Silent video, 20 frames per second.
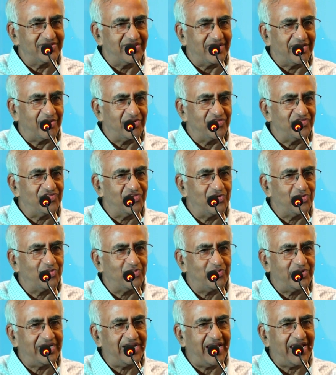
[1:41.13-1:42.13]
You know, if
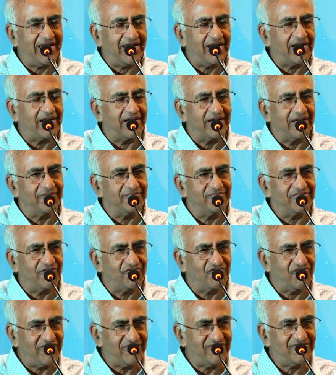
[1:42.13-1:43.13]
you take the
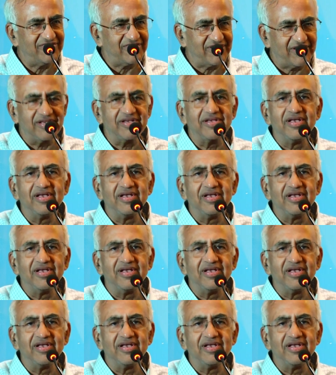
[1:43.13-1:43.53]
first